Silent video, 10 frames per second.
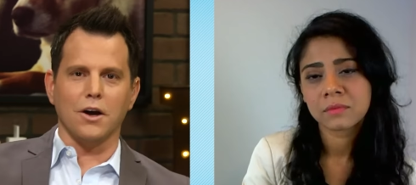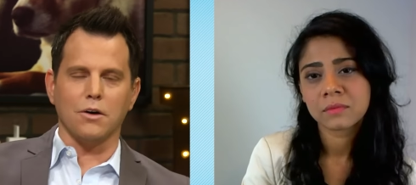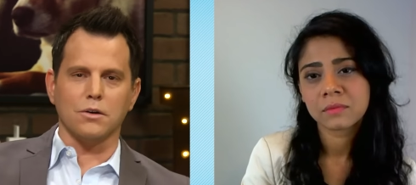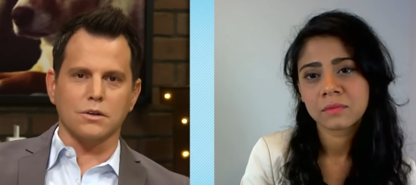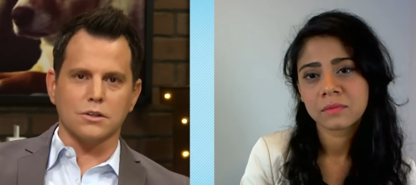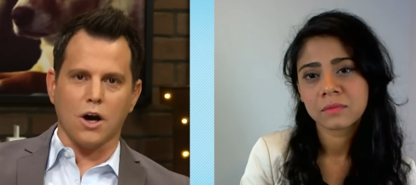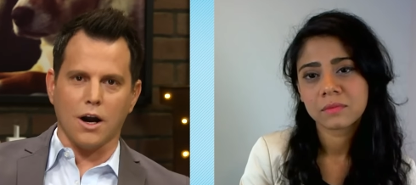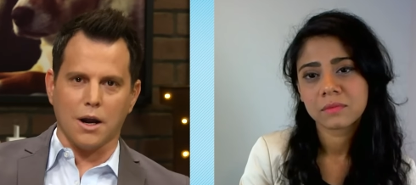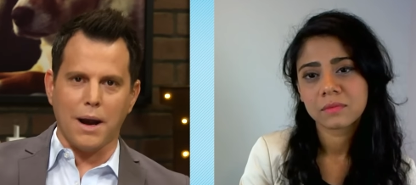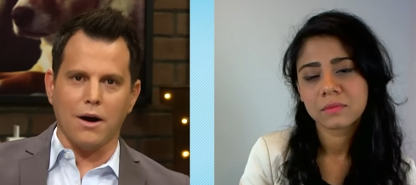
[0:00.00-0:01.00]
Speaker 1: know,
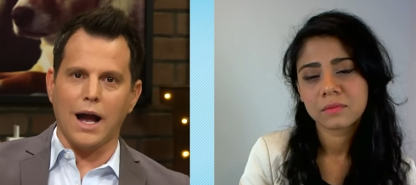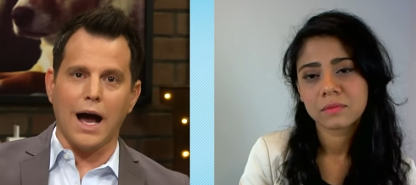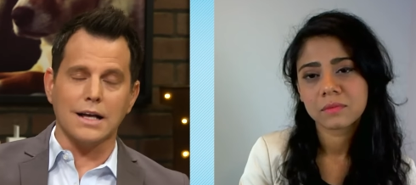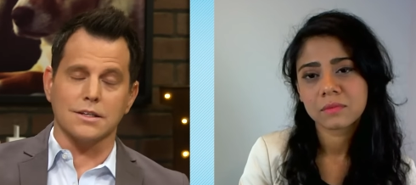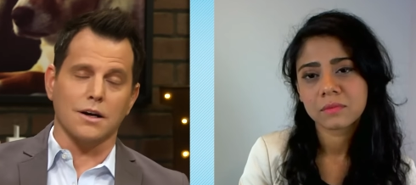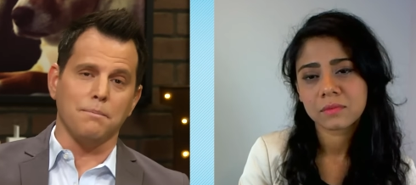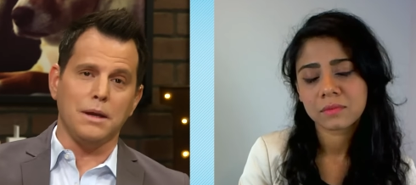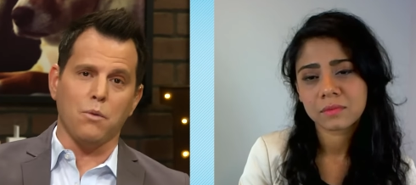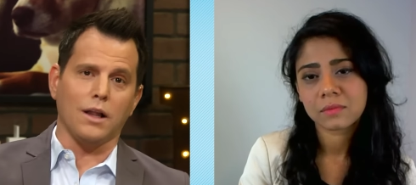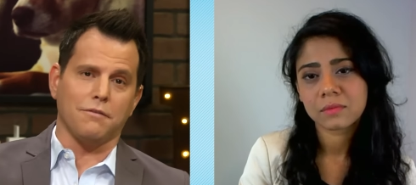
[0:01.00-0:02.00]
talk about Gaza.
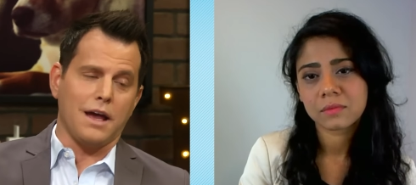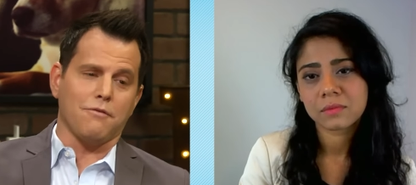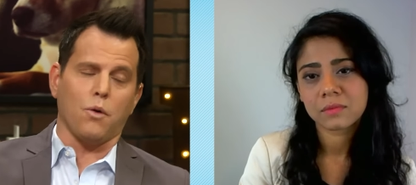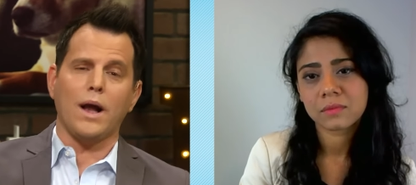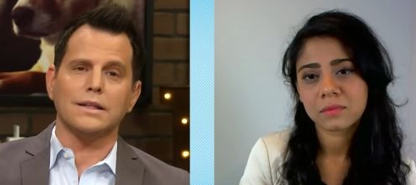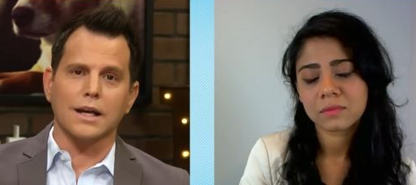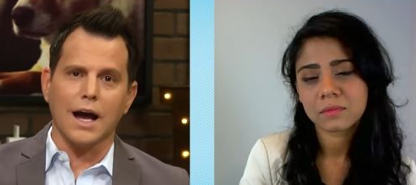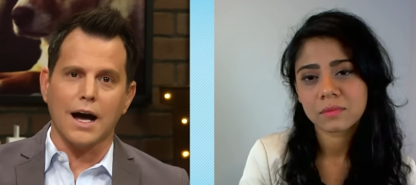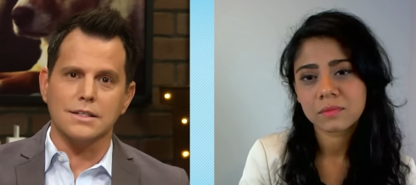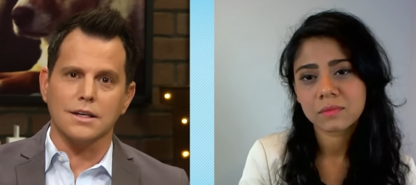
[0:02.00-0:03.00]
Meanwhile, if they ever went to
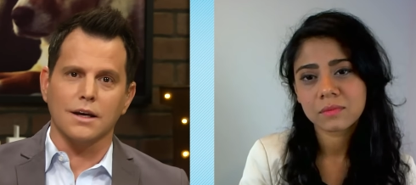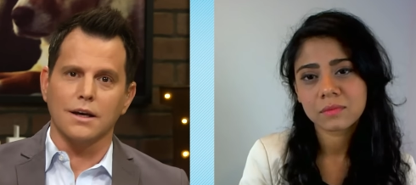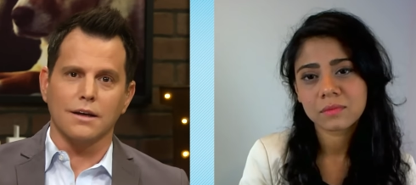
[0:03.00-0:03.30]
Gaza,